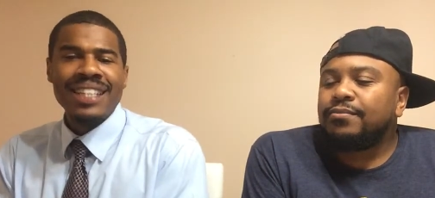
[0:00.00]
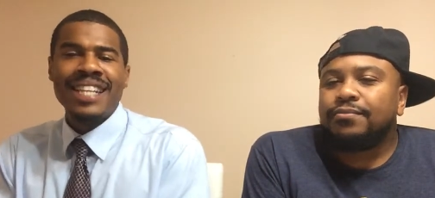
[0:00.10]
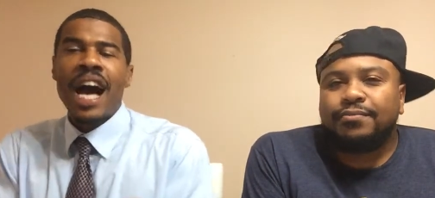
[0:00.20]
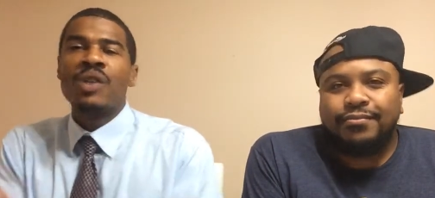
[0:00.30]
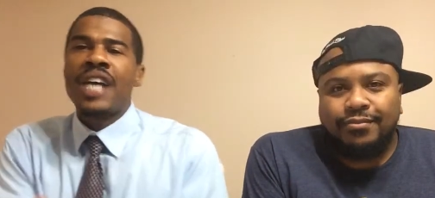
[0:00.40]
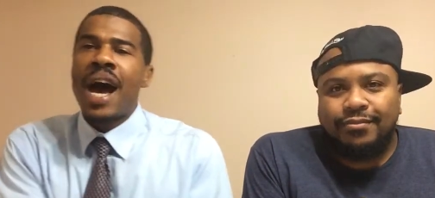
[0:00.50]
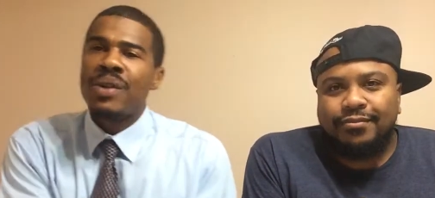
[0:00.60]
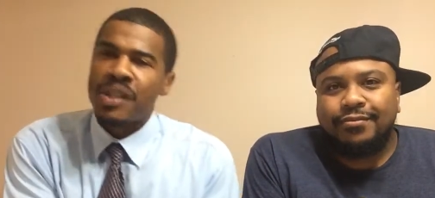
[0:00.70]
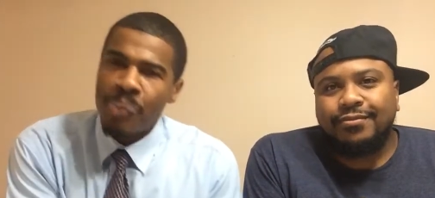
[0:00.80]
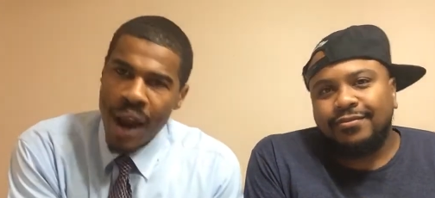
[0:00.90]

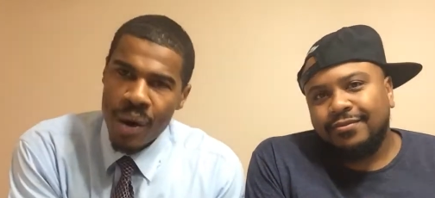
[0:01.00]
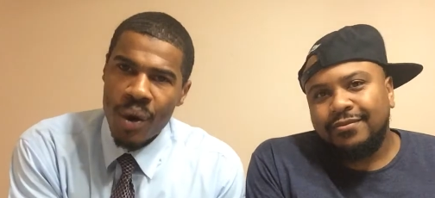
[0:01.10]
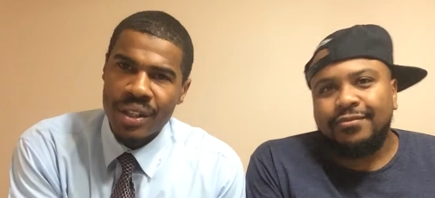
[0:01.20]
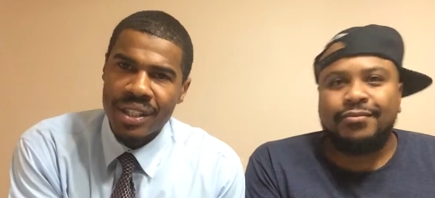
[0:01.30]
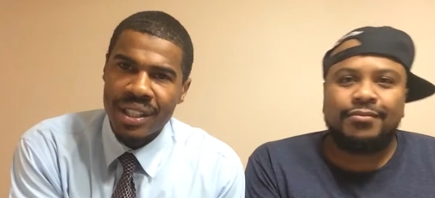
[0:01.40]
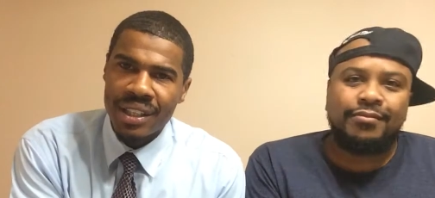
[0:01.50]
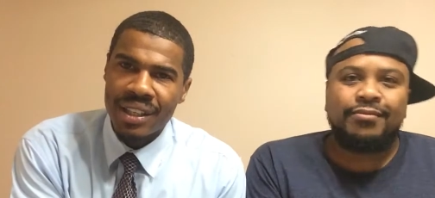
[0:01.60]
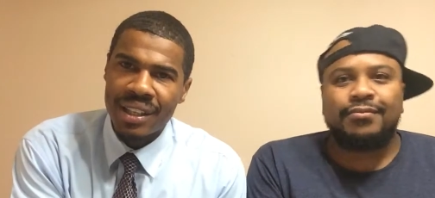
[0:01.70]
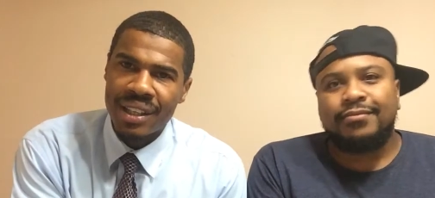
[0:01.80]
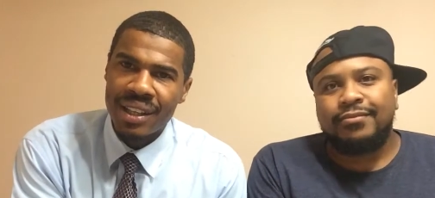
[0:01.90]
Speaker 1: Downtown is a priority,
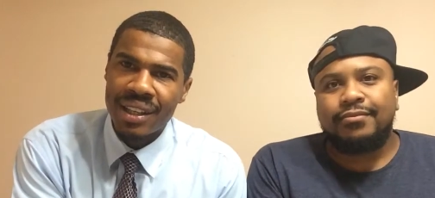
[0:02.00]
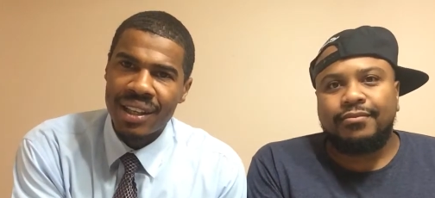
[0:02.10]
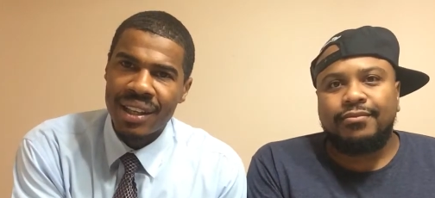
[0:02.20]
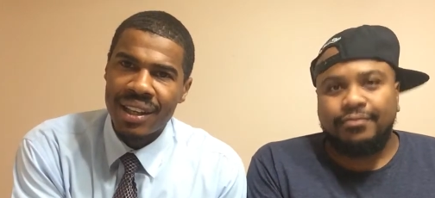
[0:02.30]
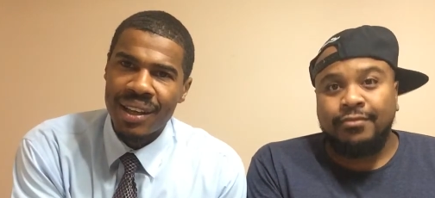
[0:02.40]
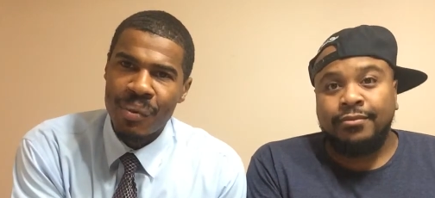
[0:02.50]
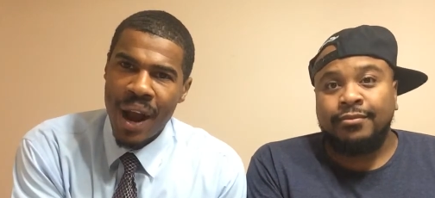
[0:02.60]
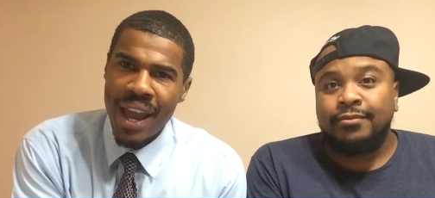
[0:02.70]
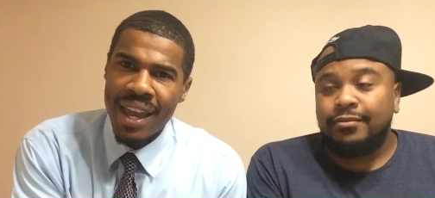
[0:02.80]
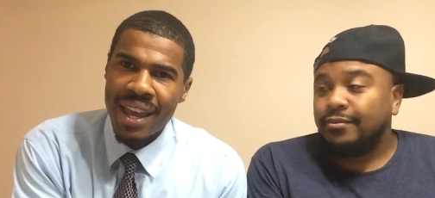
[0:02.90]
mm-hmm.
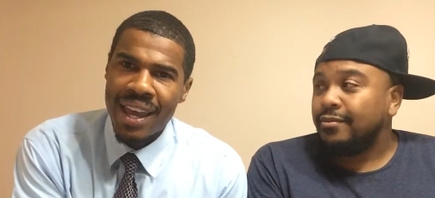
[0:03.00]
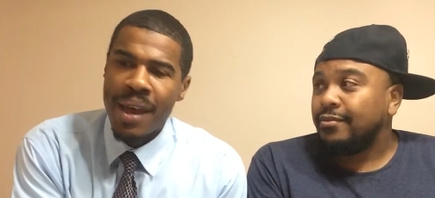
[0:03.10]
right?